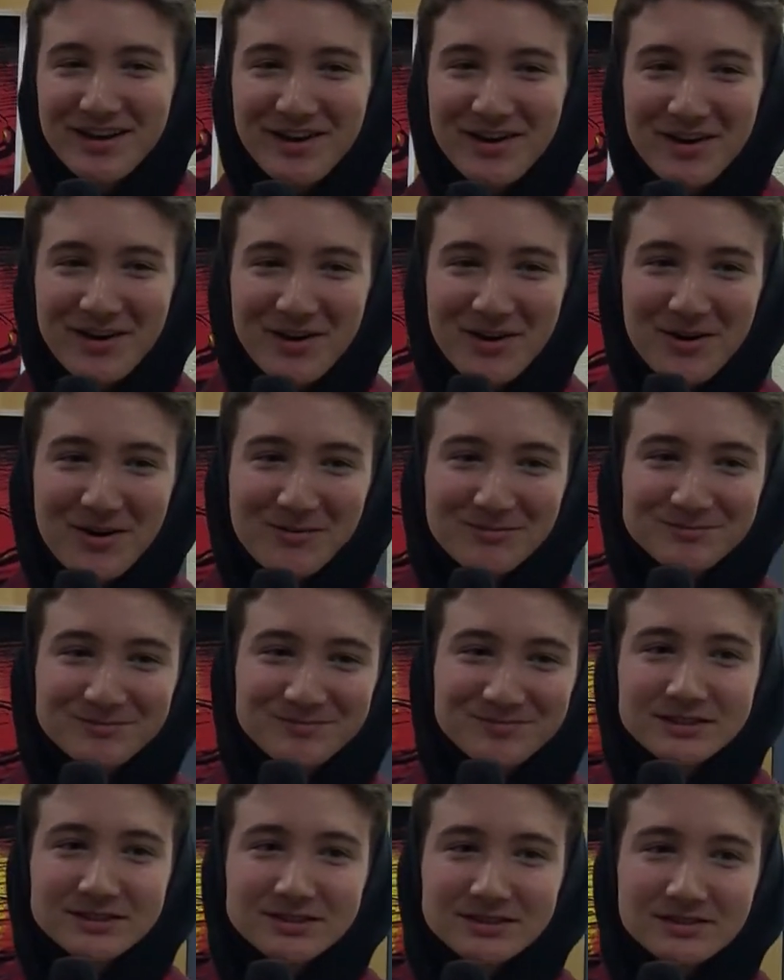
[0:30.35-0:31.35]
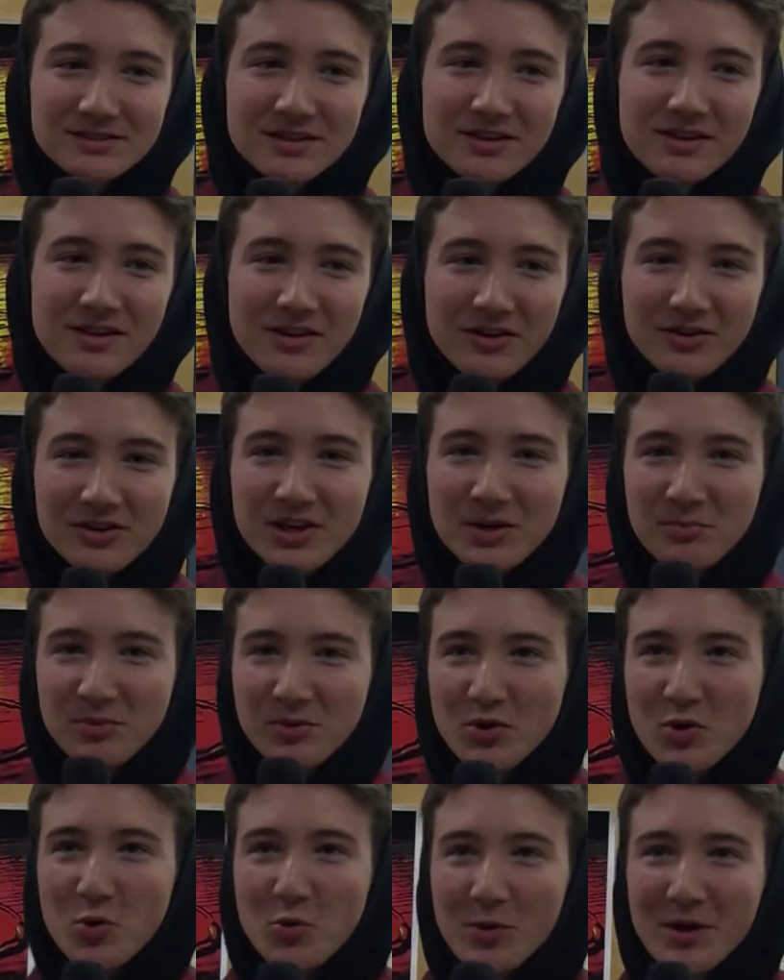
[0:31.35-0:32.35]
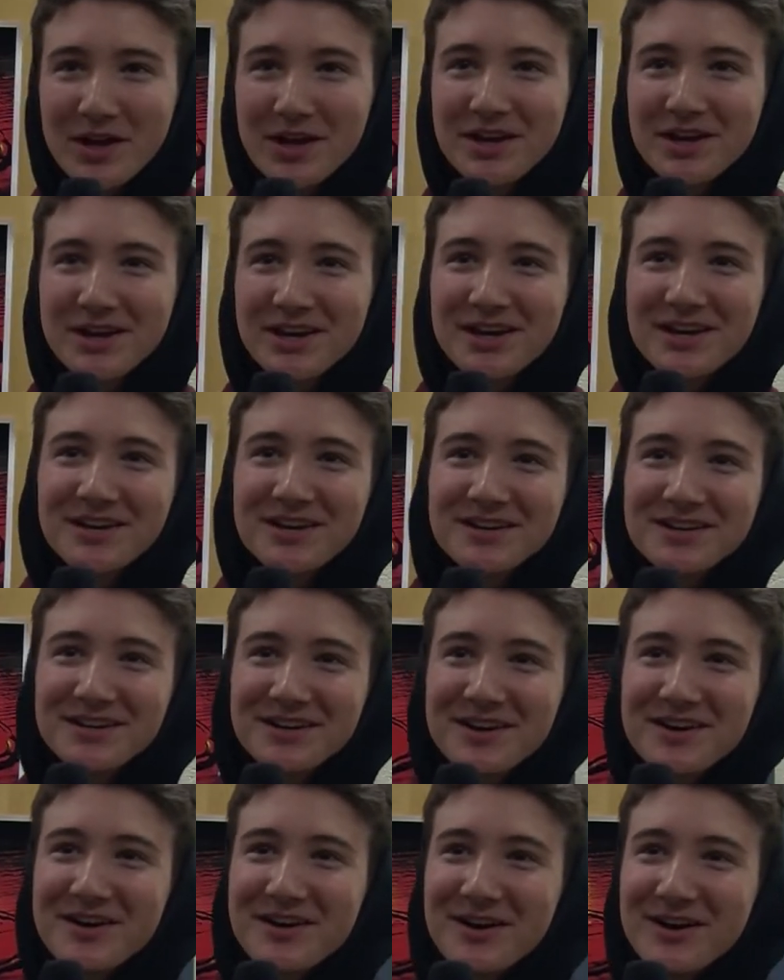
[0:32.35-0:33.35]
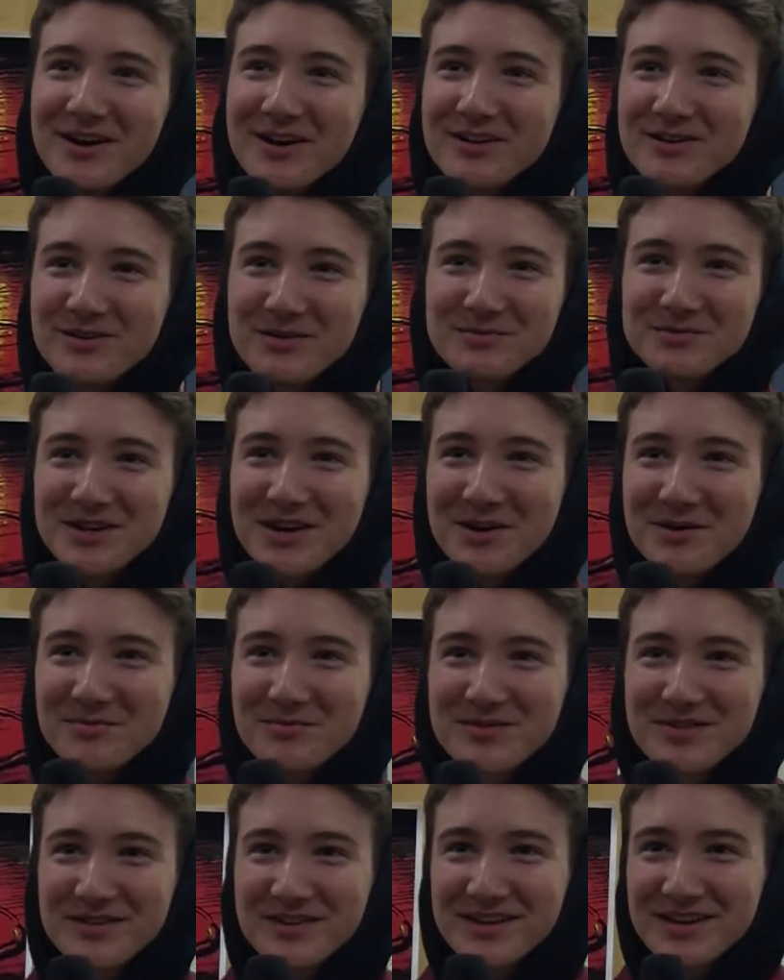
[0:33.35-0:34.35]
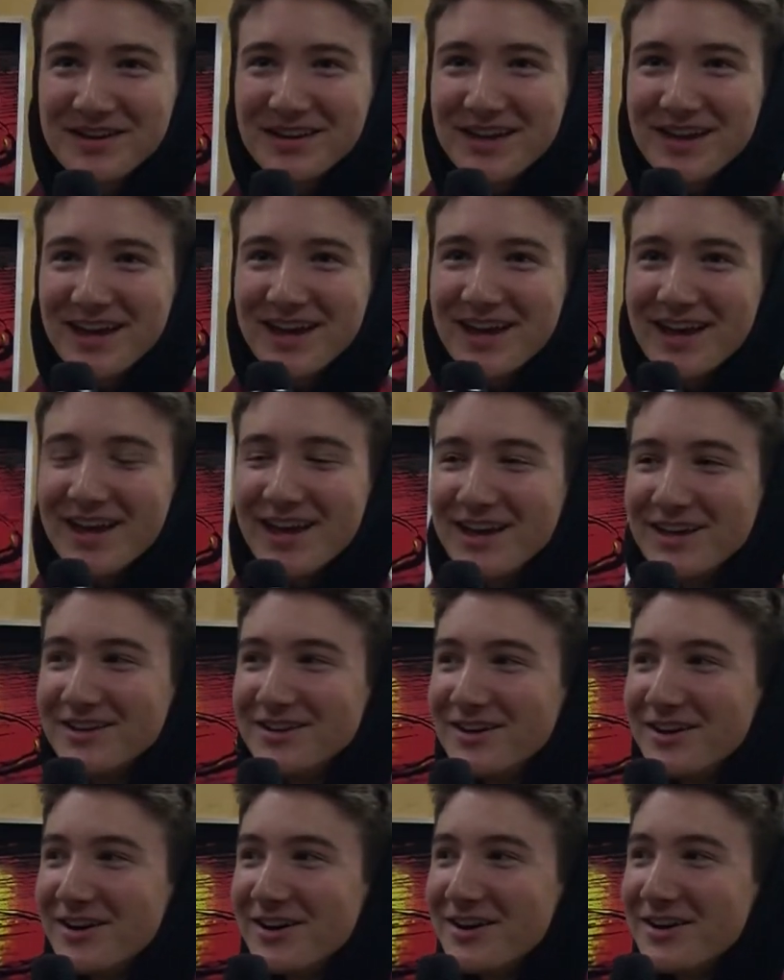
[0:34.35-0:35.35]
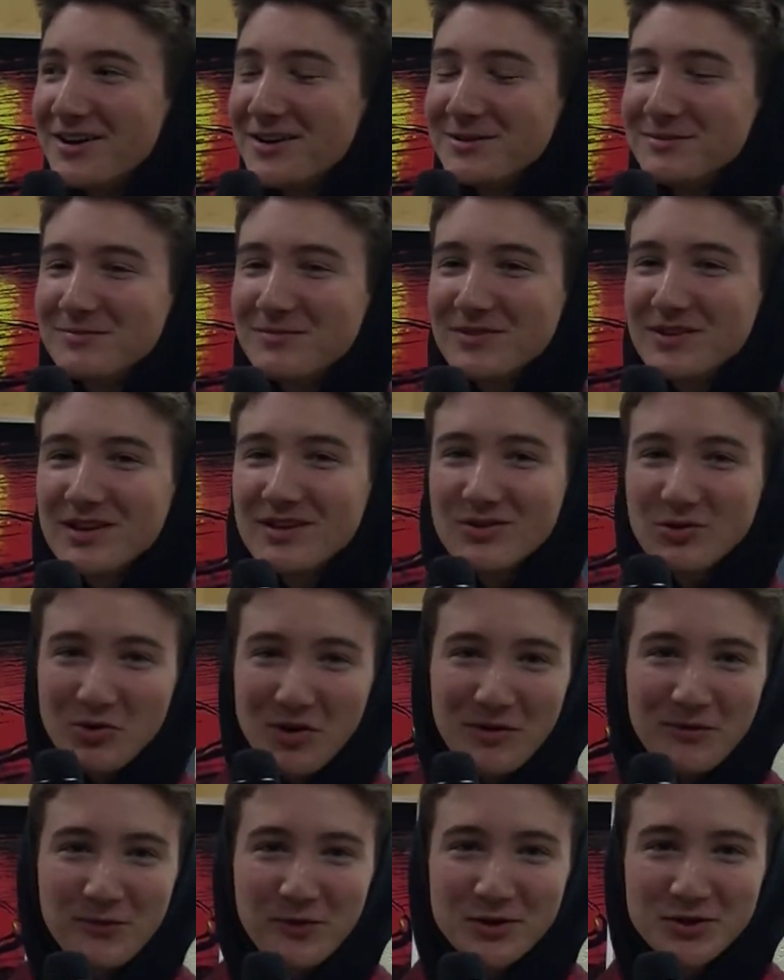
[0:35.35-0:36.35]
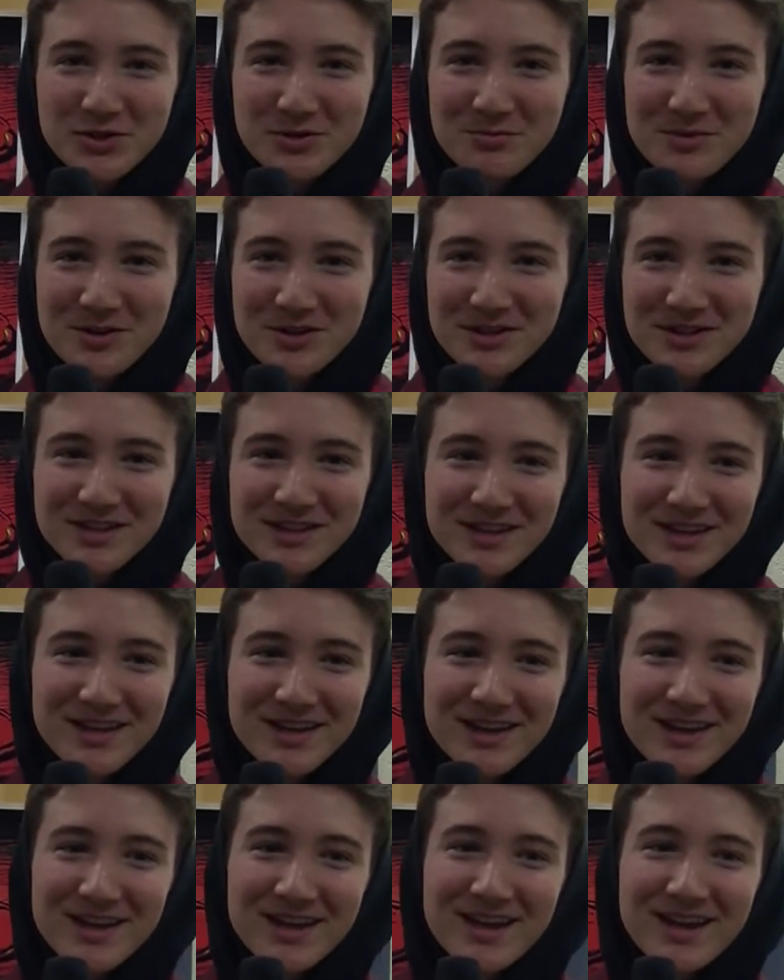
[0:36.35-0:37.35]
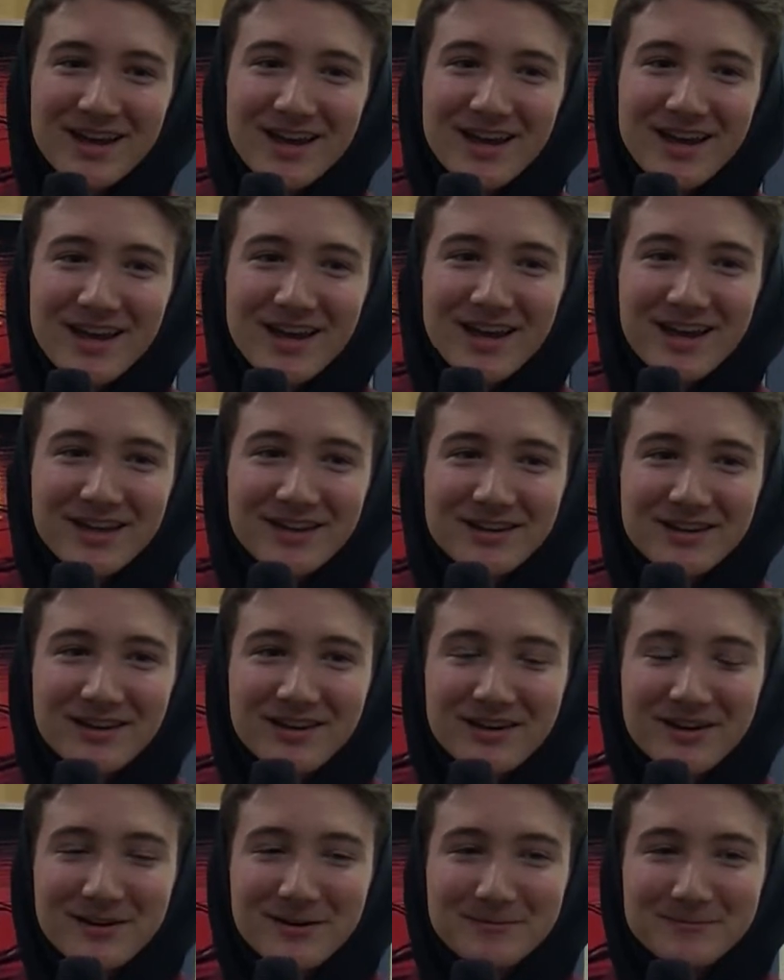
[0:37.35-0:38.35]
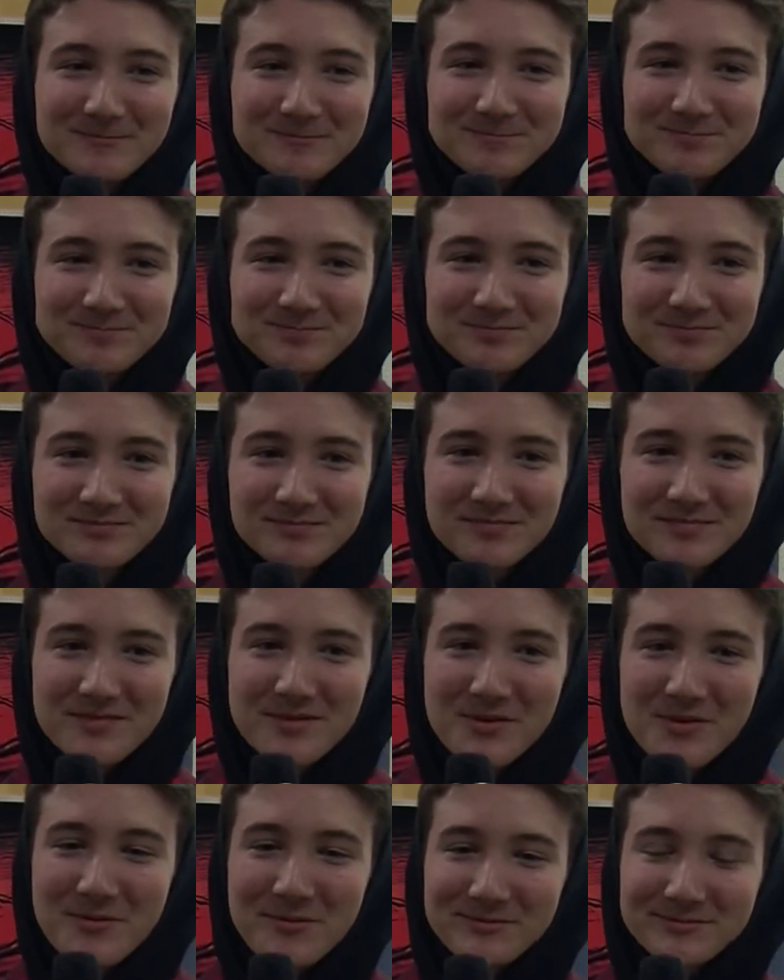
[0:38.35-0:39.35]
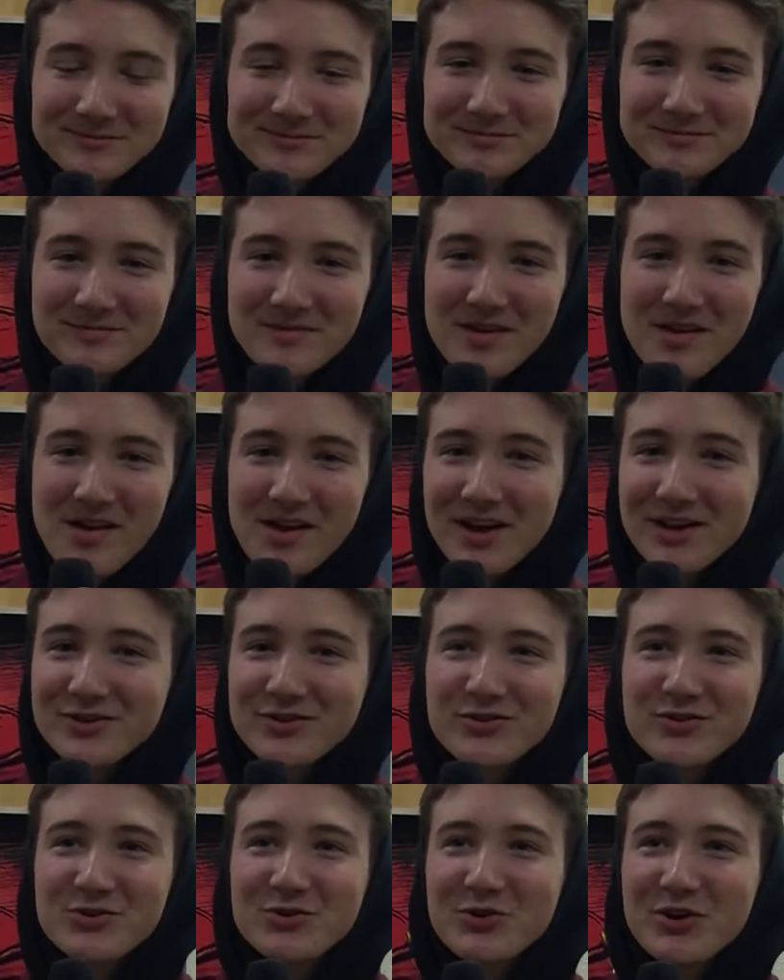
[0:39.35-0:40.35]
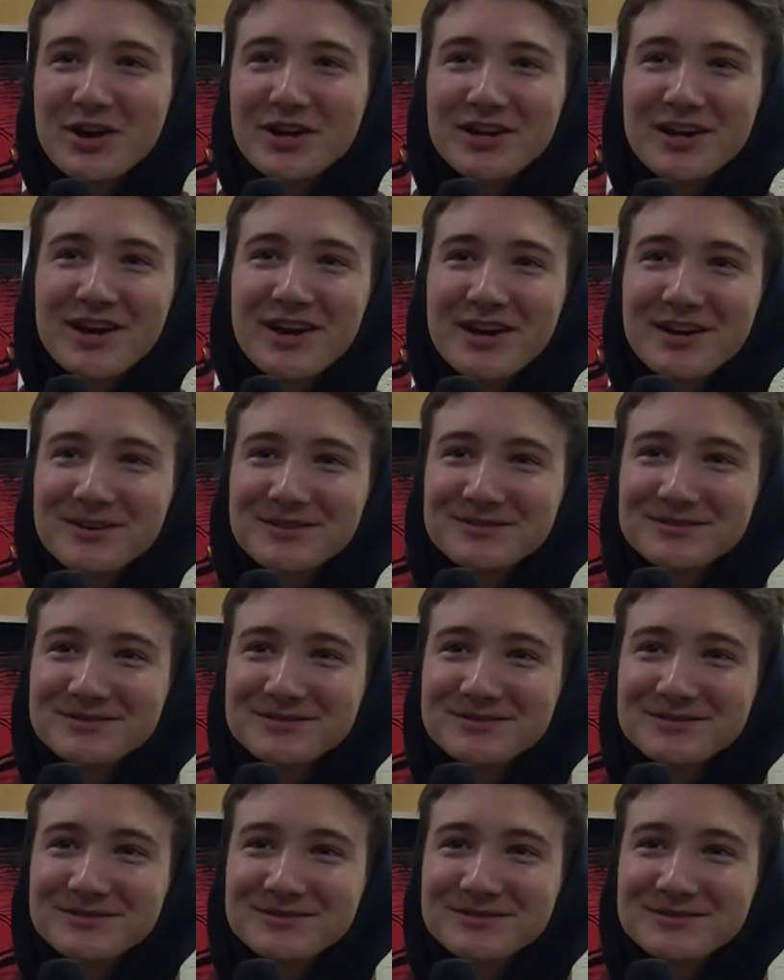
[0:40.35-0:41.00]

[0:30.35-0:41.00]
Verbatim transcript: Um, he'll keep you awake uh, sometimes, and uh, he's a great fisherman, and um, yeah, just a great guy.